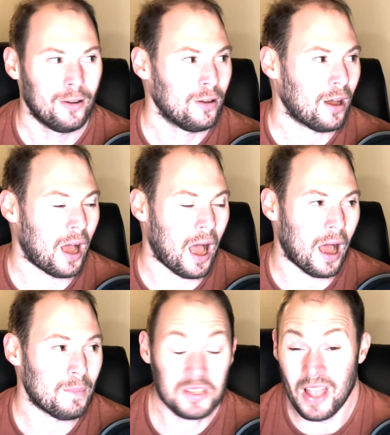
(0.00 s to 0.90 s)

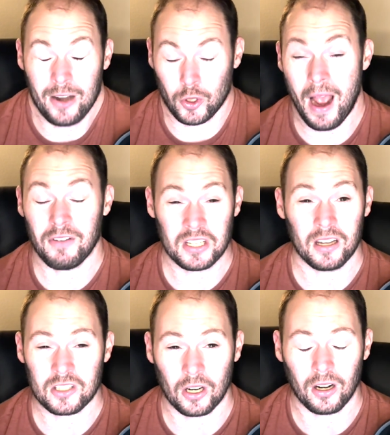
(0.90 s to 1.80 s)
is not Travis
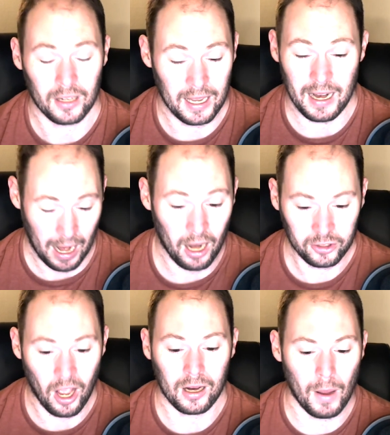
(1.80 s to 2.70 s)
Hunter. And I'll
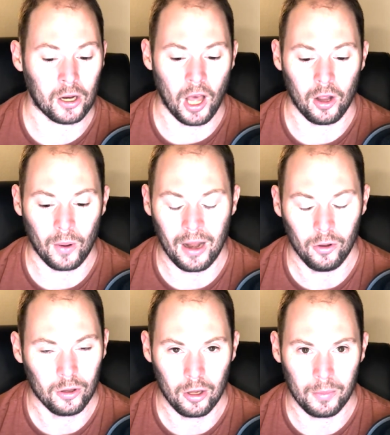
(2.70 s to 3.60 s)
talk about Colorado
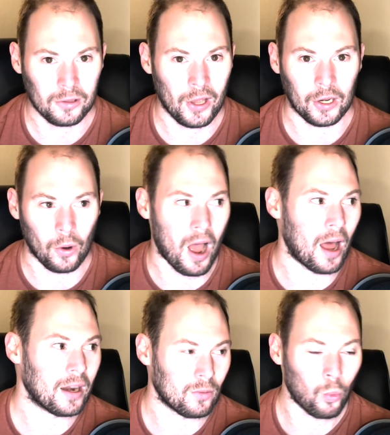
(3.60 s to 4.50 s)
a little bit later
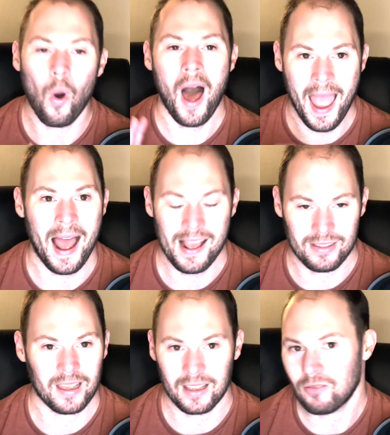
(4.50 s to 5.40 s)
on and why I
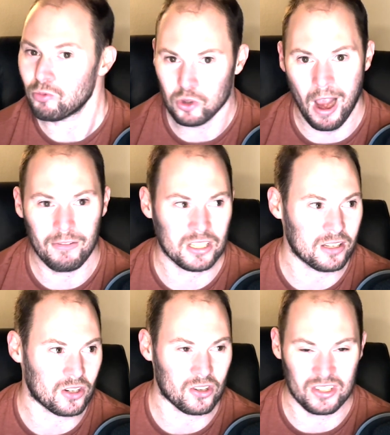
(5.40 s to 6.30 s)
think Travis
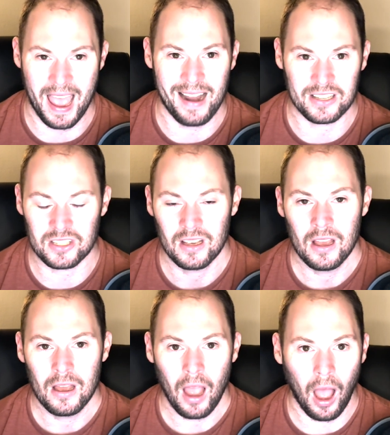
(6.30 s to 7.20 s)
Hunter's status
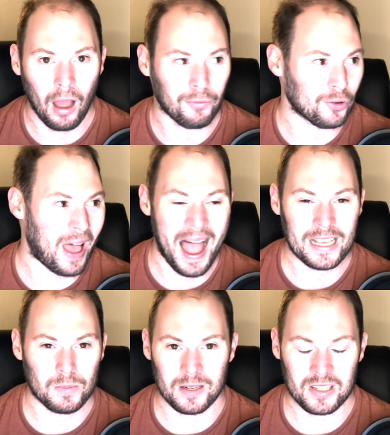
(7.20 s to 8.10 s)
for the
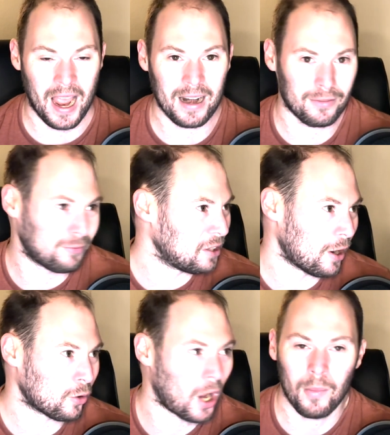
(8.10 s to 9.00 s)
Heisman is kind of,
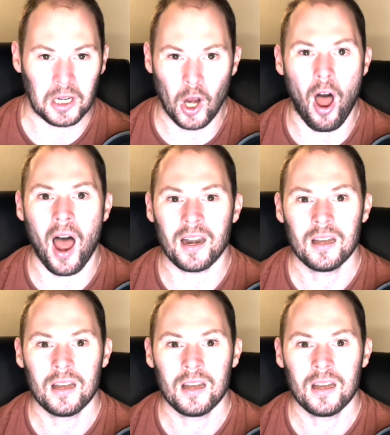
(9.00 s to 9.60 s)
come and gone.